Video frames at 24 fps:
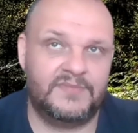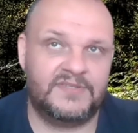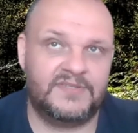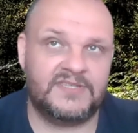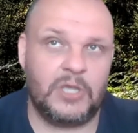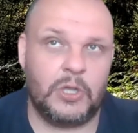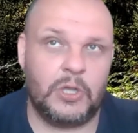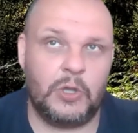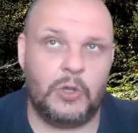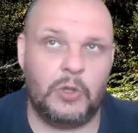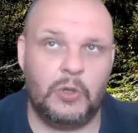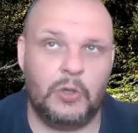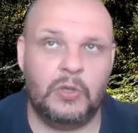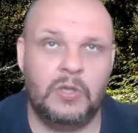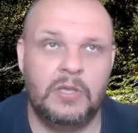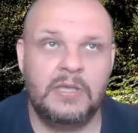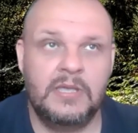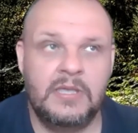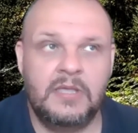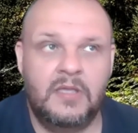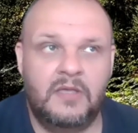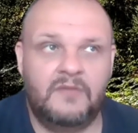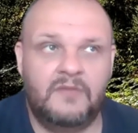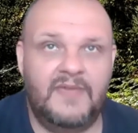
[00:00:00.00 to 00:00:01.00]
So
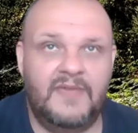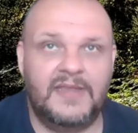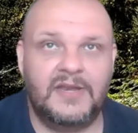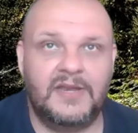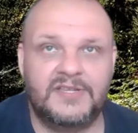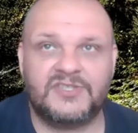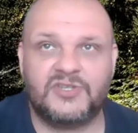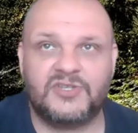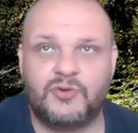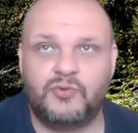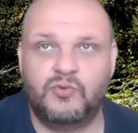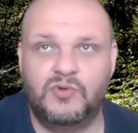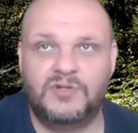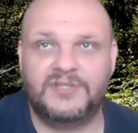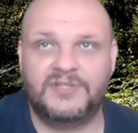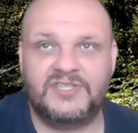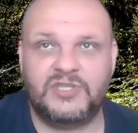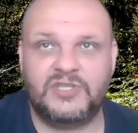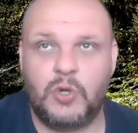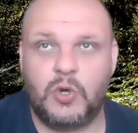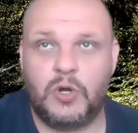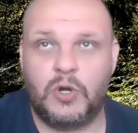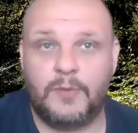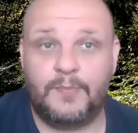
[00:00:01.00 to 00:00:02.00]
Venus rules
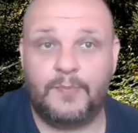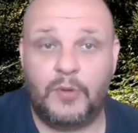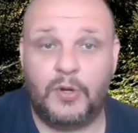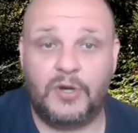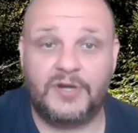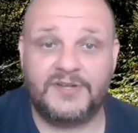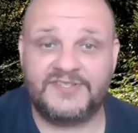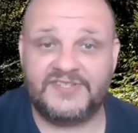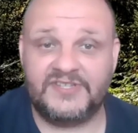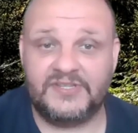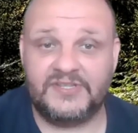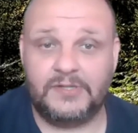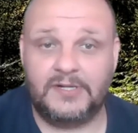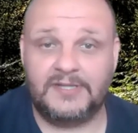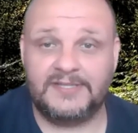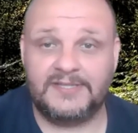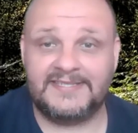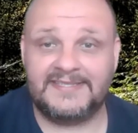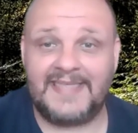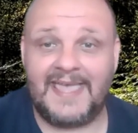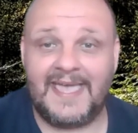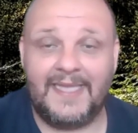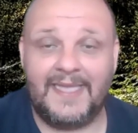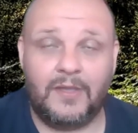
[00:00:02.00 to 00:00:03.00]
your personal
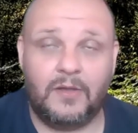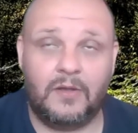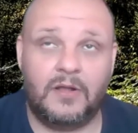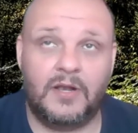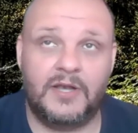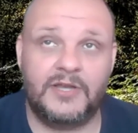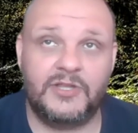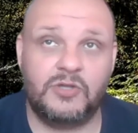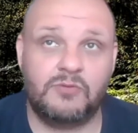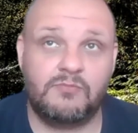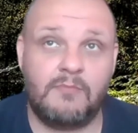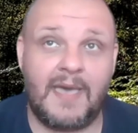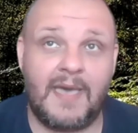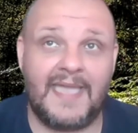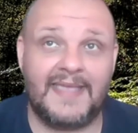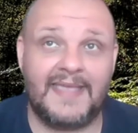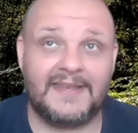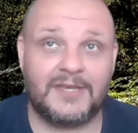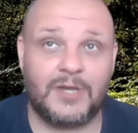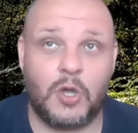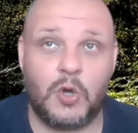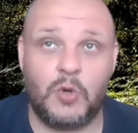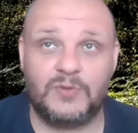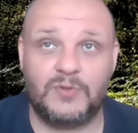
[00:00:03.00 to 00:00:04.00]
style. You
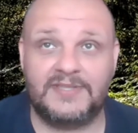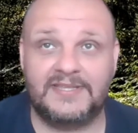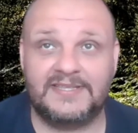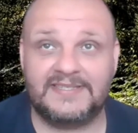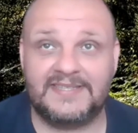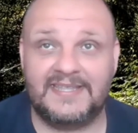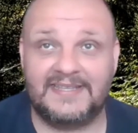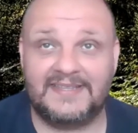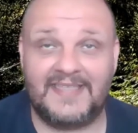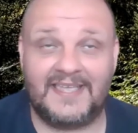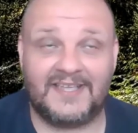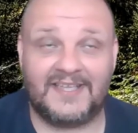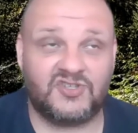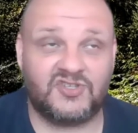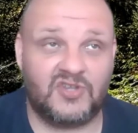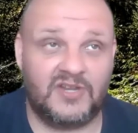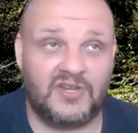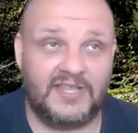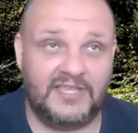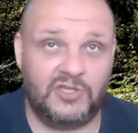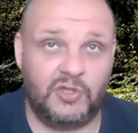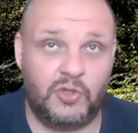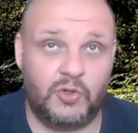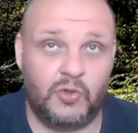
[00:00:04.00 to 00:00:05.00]
might notice that
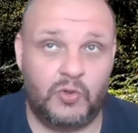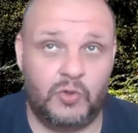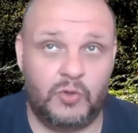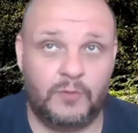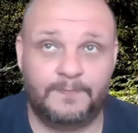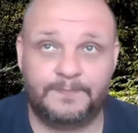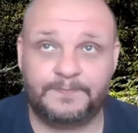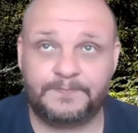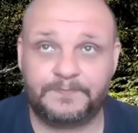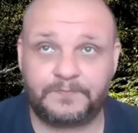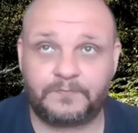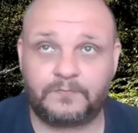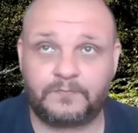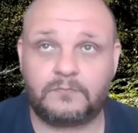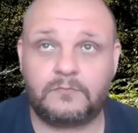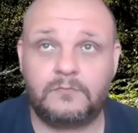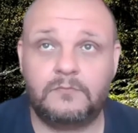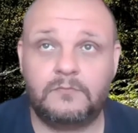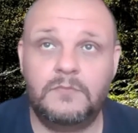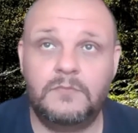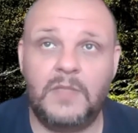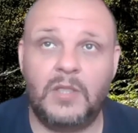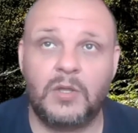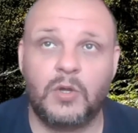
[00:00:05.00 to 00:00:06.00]
actually you
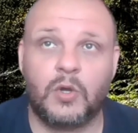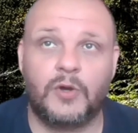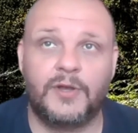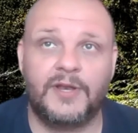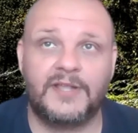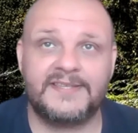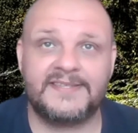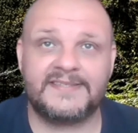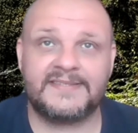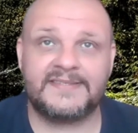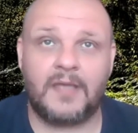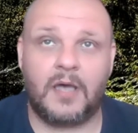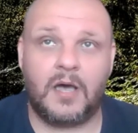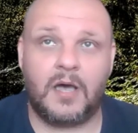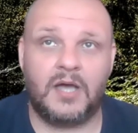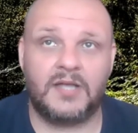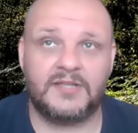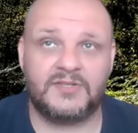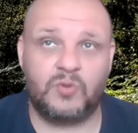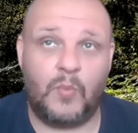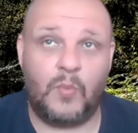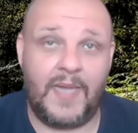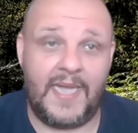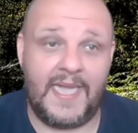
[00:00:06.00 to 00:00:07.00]
gonna
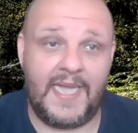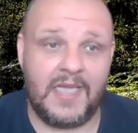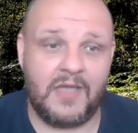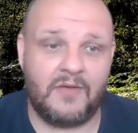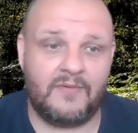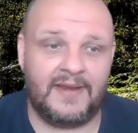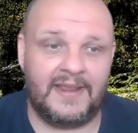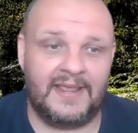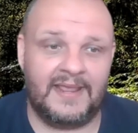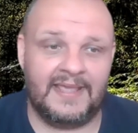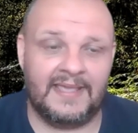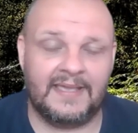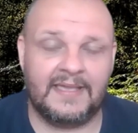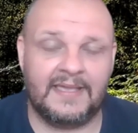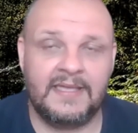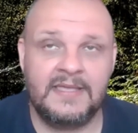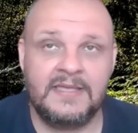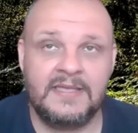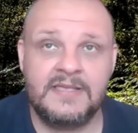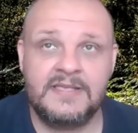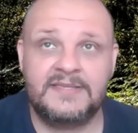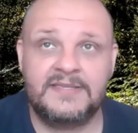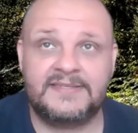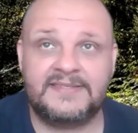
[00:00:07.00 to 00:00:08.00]
start wearing
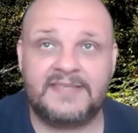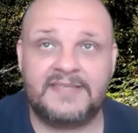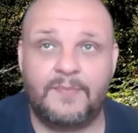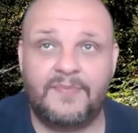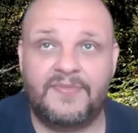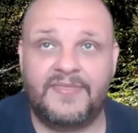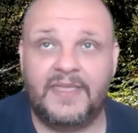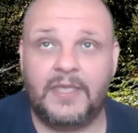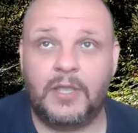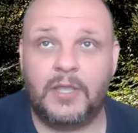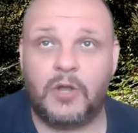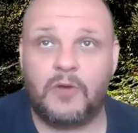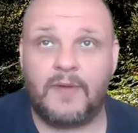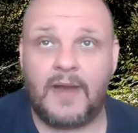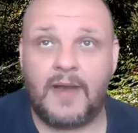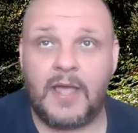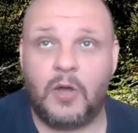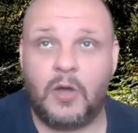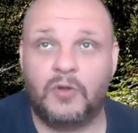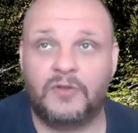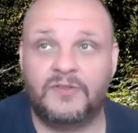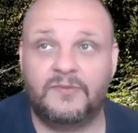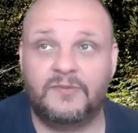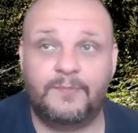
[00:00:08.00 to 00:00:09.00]
something
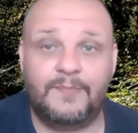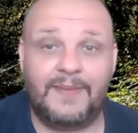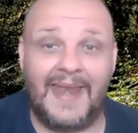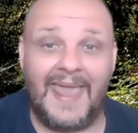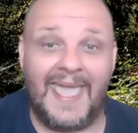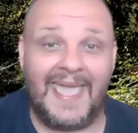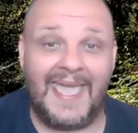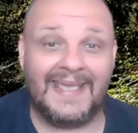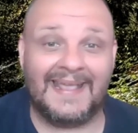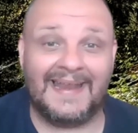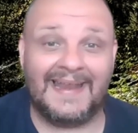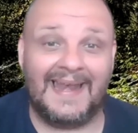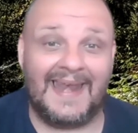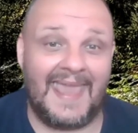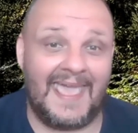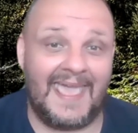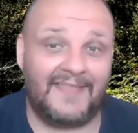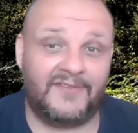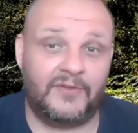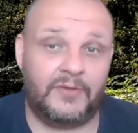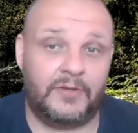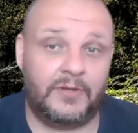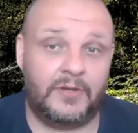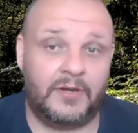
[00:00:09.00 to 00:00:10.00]
around black
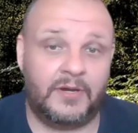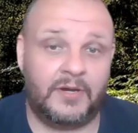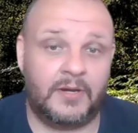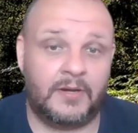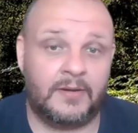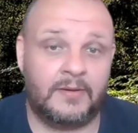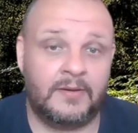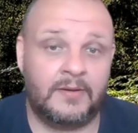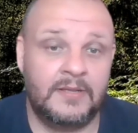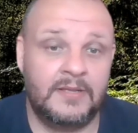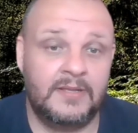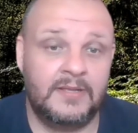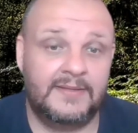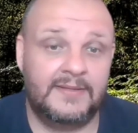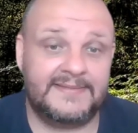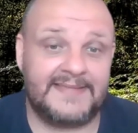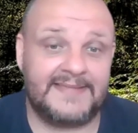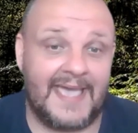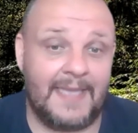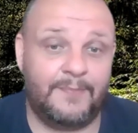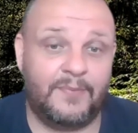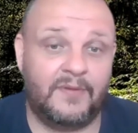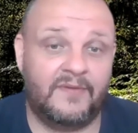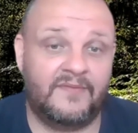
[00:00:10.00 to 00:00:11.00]
leather
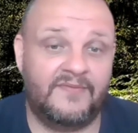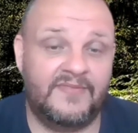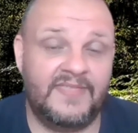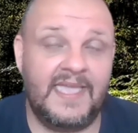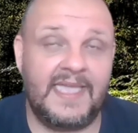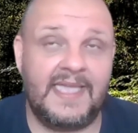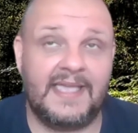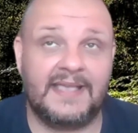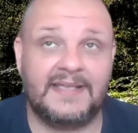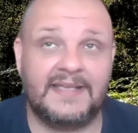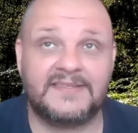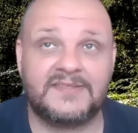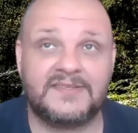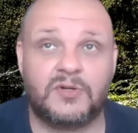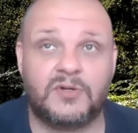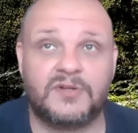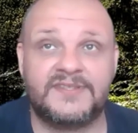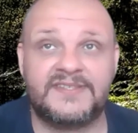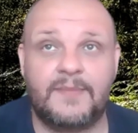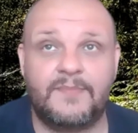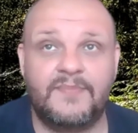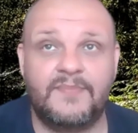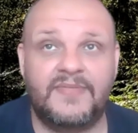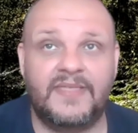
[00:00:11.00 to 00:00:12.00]
type of things or
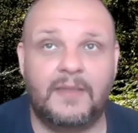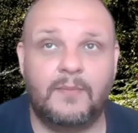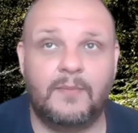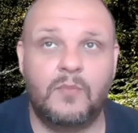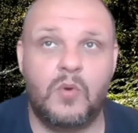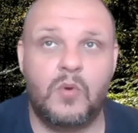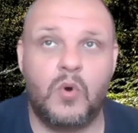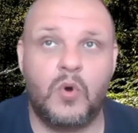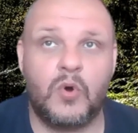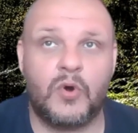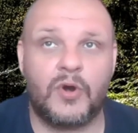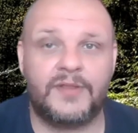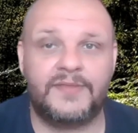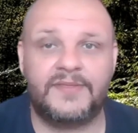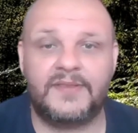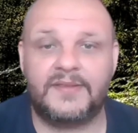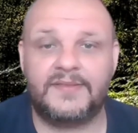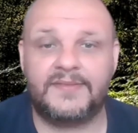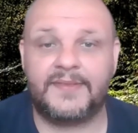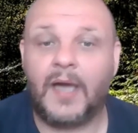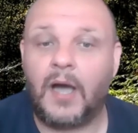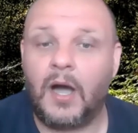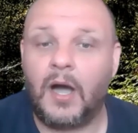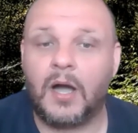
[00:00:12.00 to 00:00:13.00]
something more on the
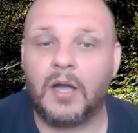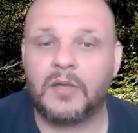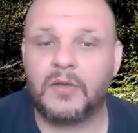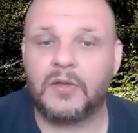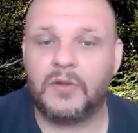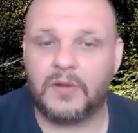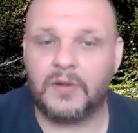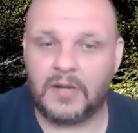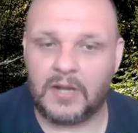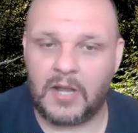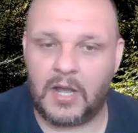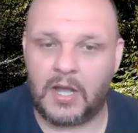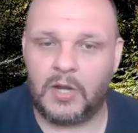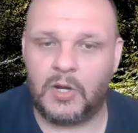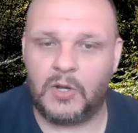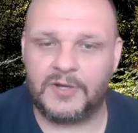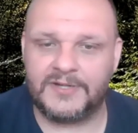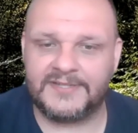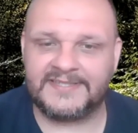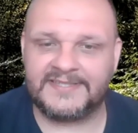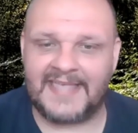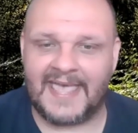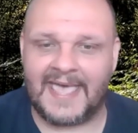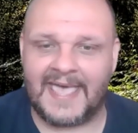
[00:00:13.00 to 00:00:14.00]
darker
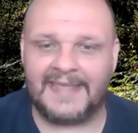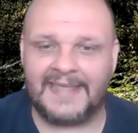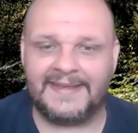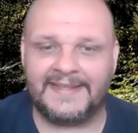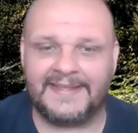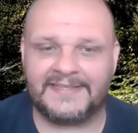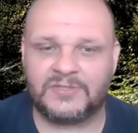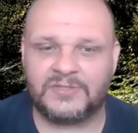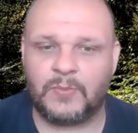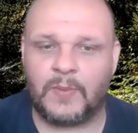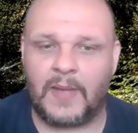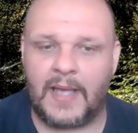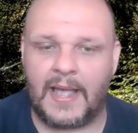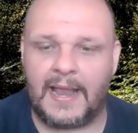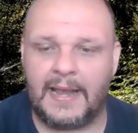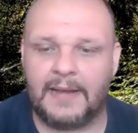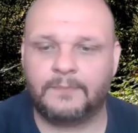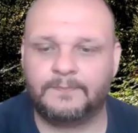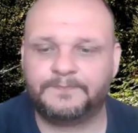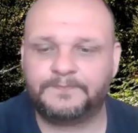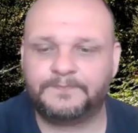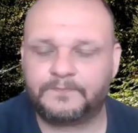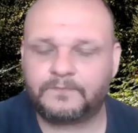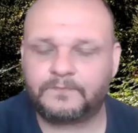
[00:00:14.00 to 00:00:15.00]
color side as well.